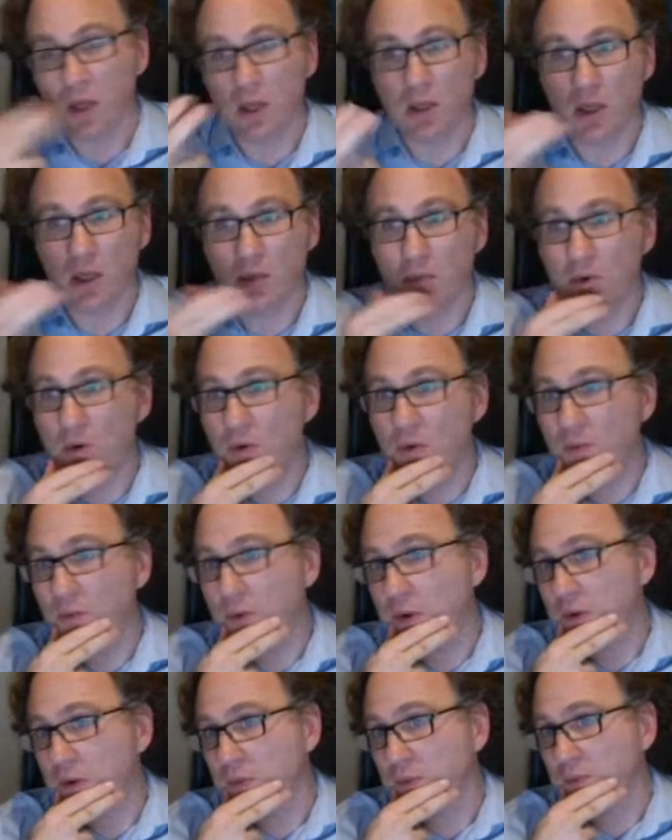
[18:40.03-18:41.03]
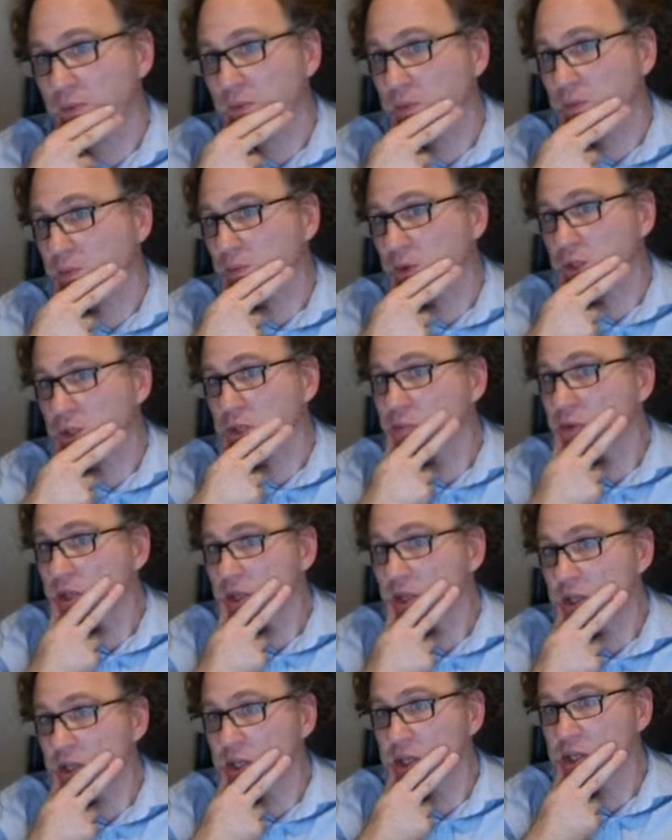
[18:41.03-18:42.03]
number of
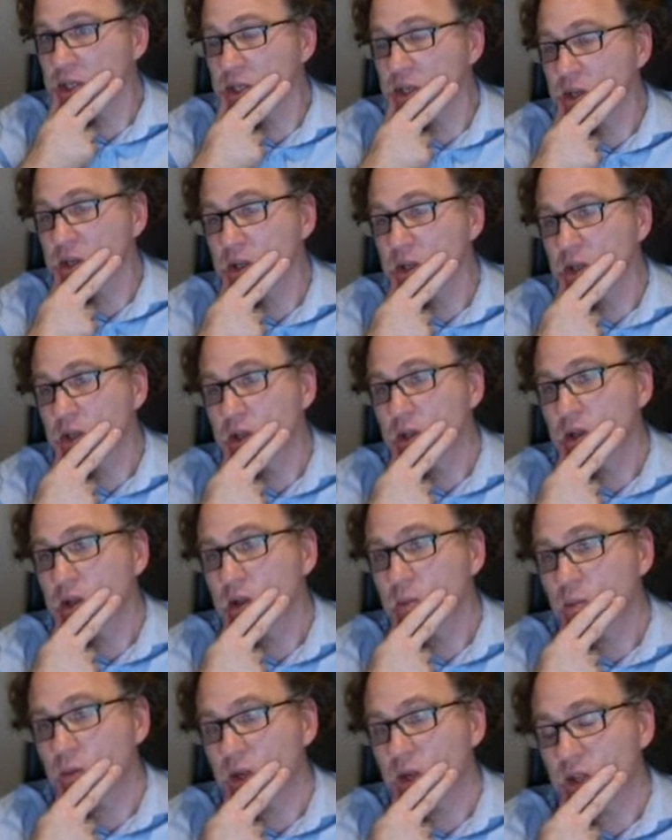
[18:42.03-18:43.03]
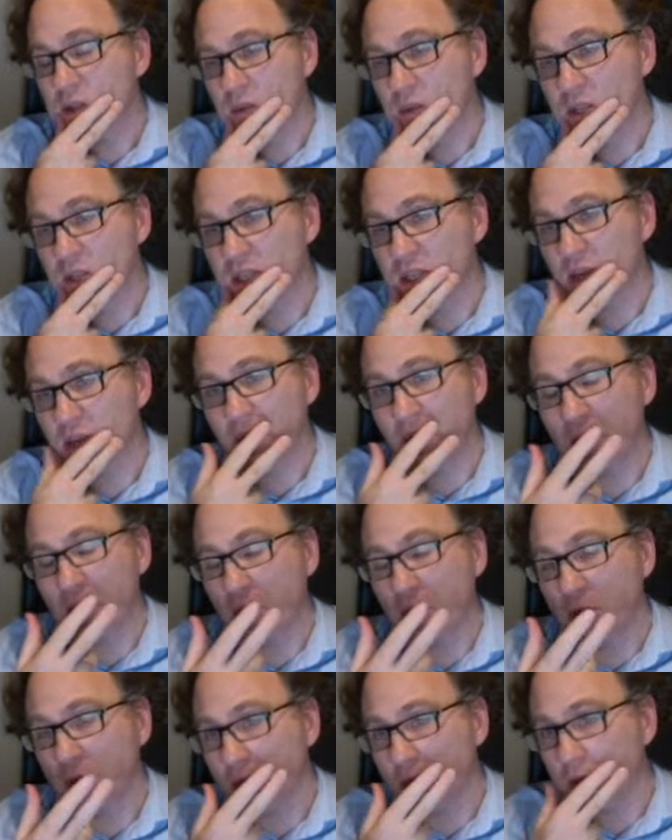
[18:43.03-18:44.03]
possibilities, but
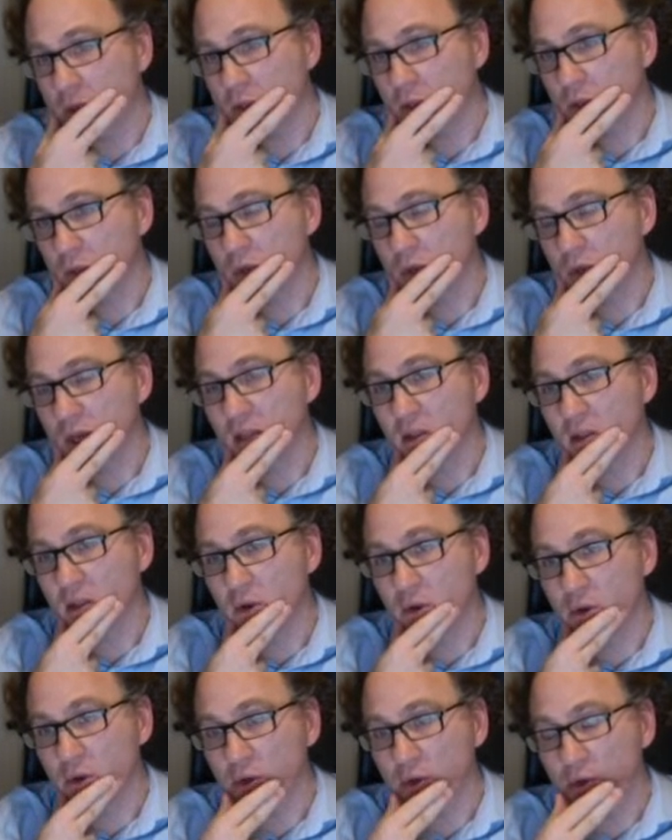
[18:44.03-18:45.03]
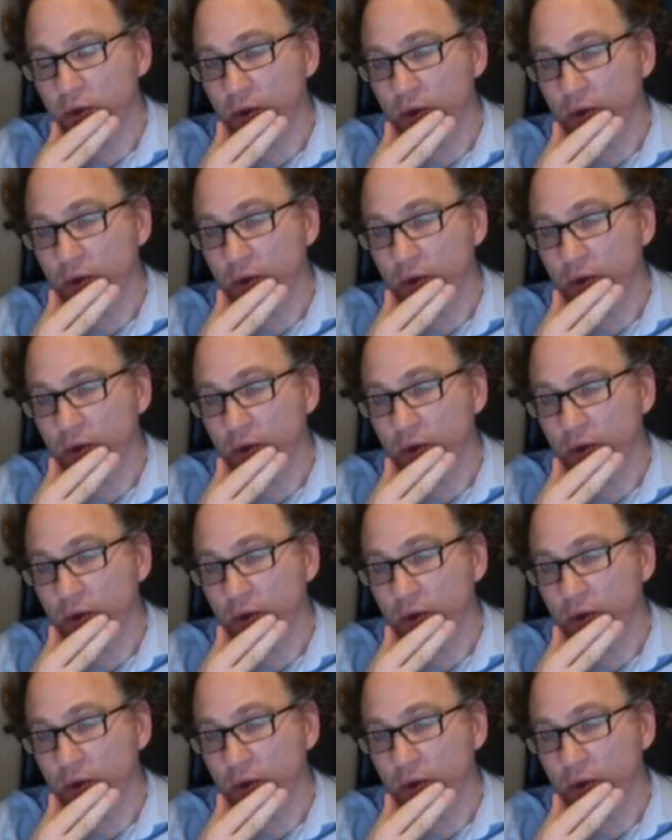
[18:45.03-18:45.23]
somehow, so you can learn, or you